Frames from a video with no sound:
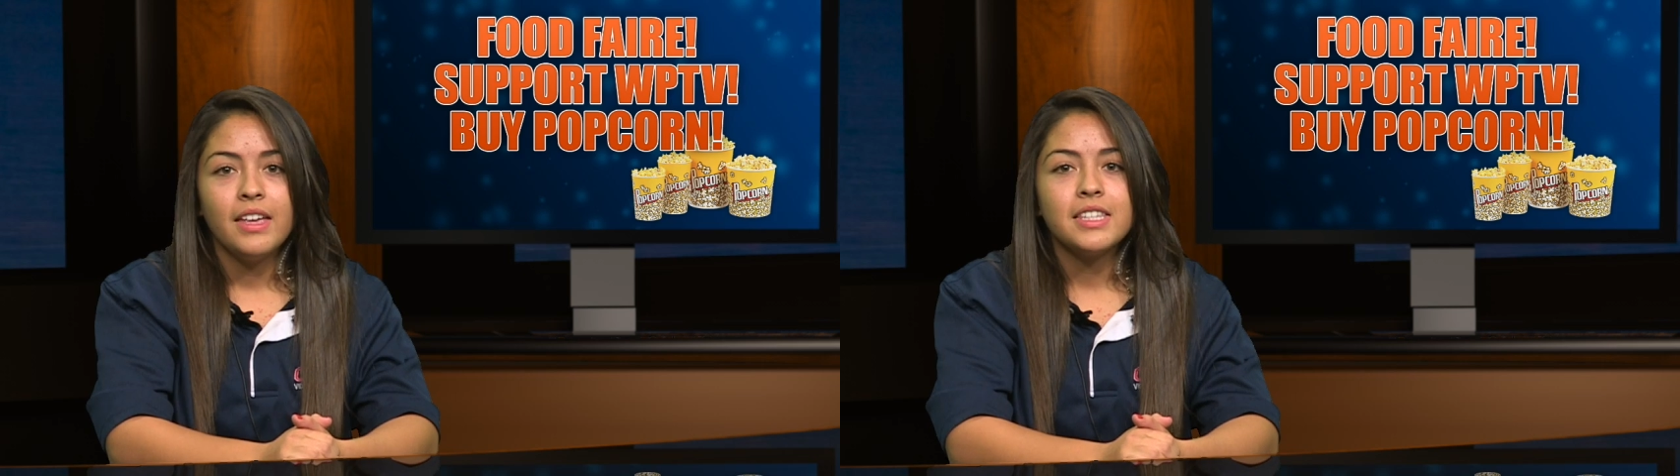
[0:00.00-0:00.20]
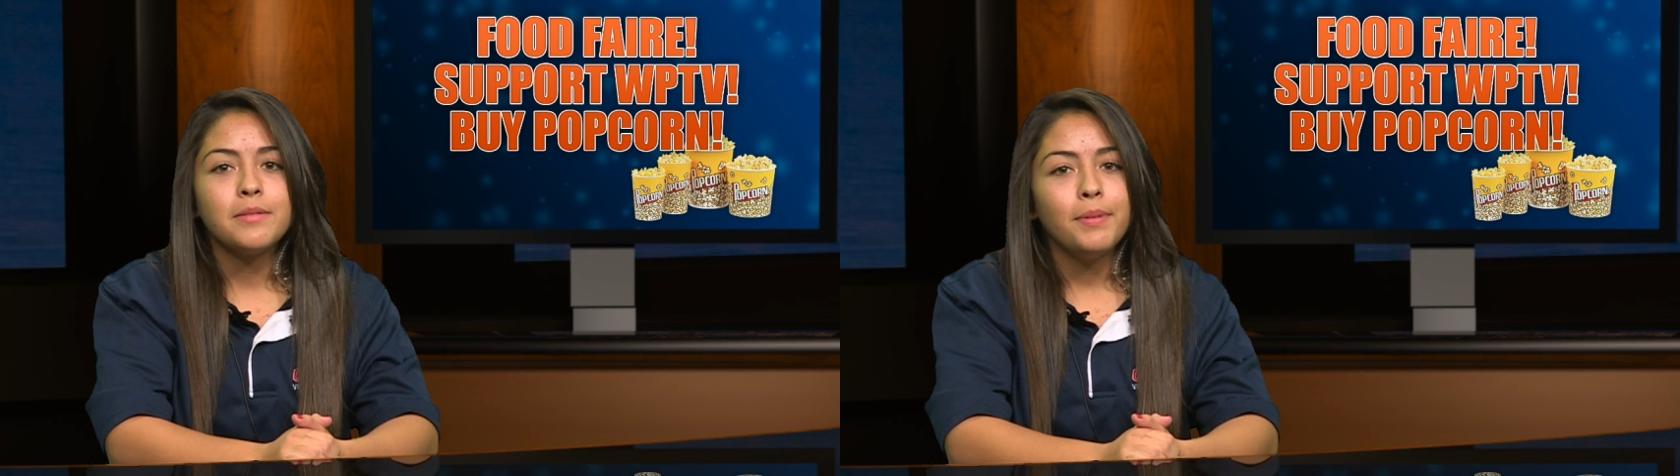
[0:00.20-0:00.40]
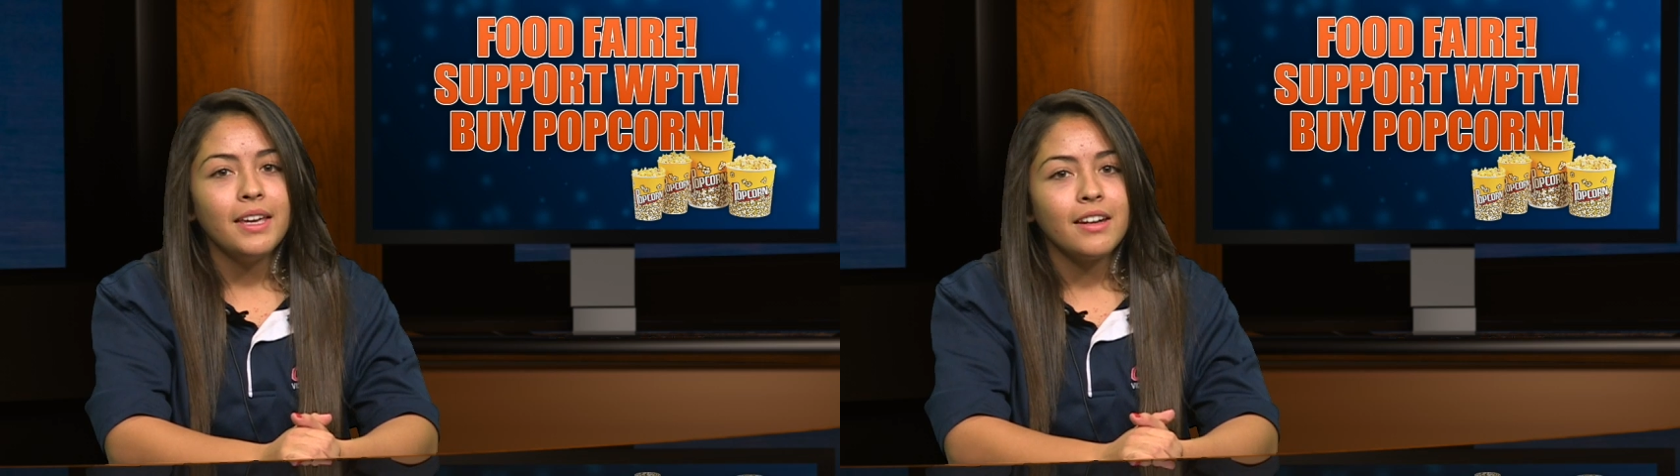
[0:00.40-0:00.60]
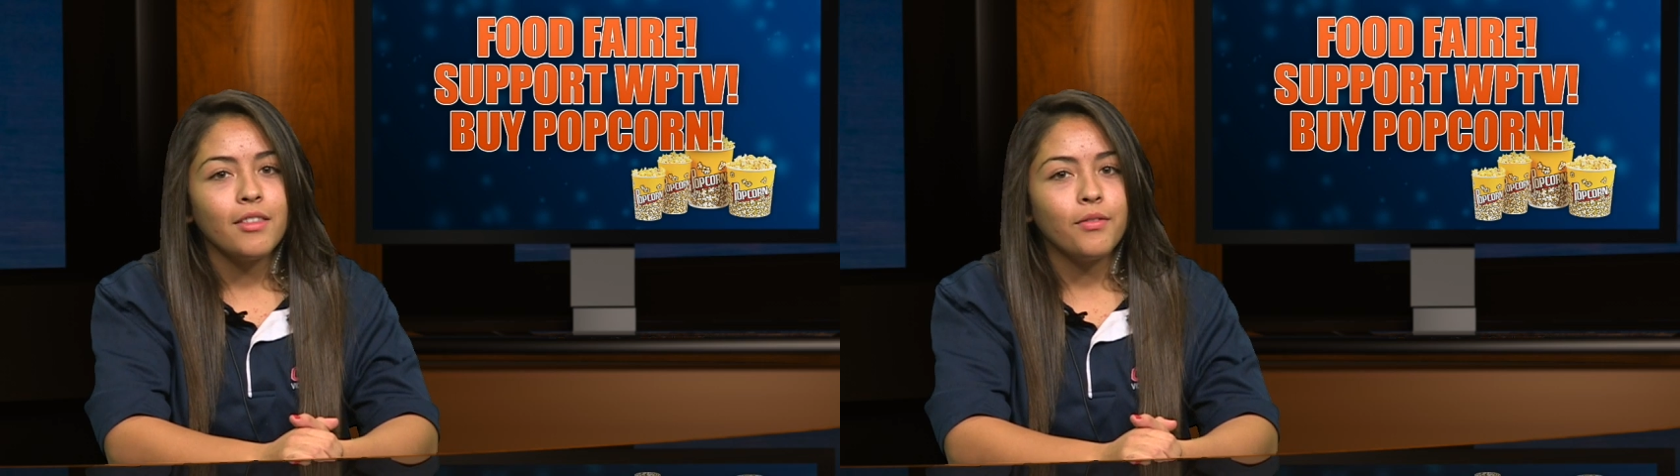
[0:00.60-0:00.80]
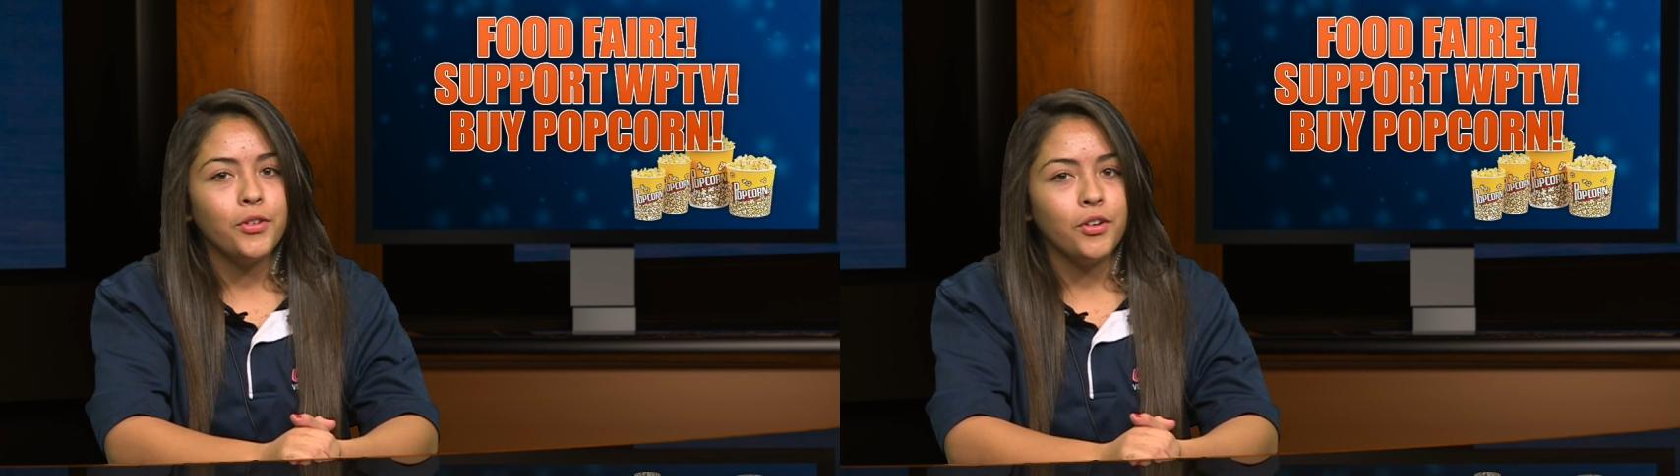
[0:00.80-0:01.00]
Speaking of
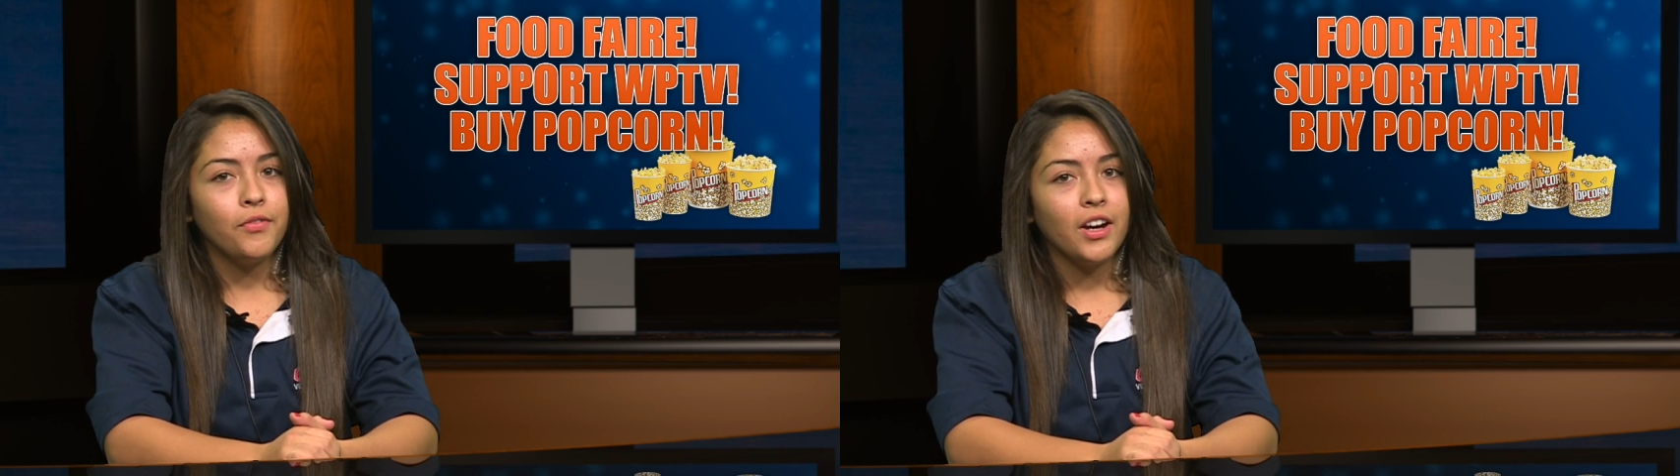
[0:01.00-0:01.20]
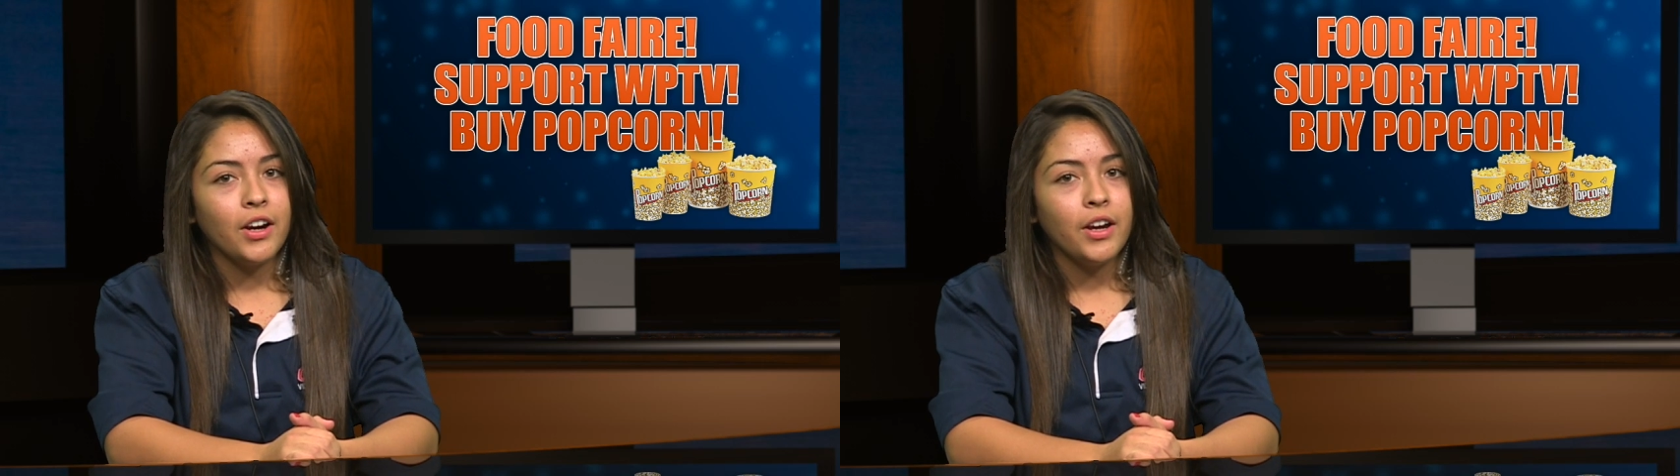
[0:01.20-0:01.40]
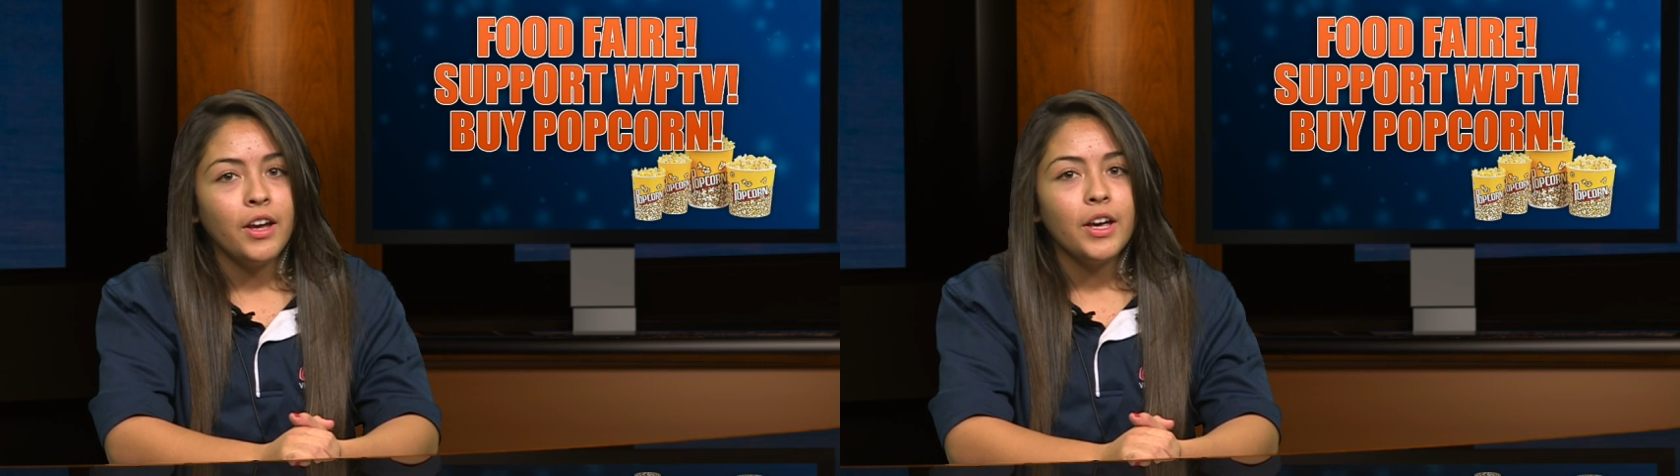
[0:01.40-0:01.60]
the food fair,